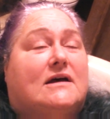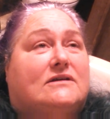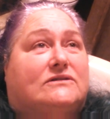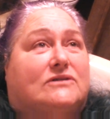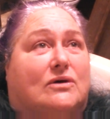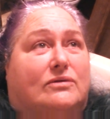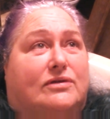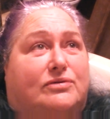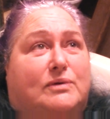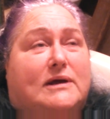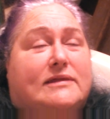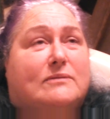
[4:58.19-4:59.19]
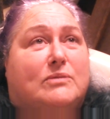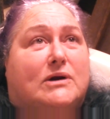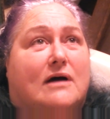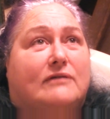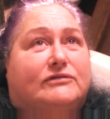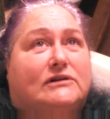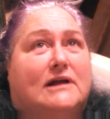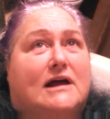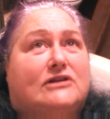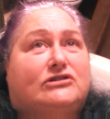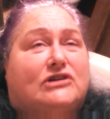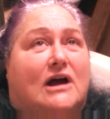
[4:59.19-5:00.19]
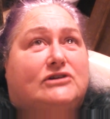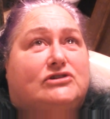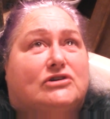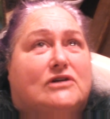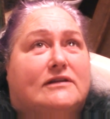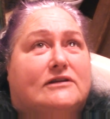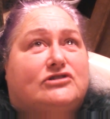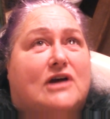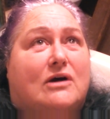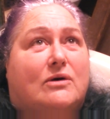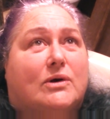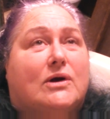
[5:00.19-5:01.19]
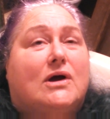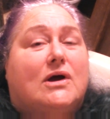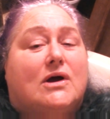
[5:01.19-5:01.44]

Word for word: So the three of them went off to lunch. I turned on the shower.